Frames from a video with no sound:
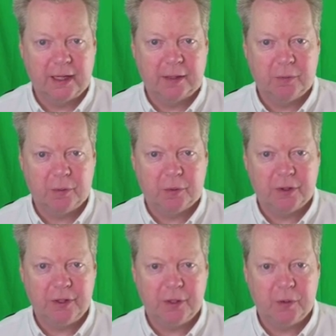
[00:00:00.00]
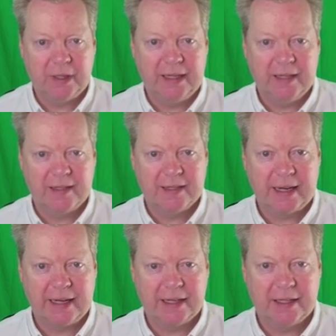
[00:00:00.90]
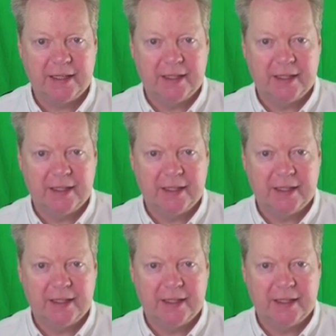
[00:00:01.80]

and what we want to do is take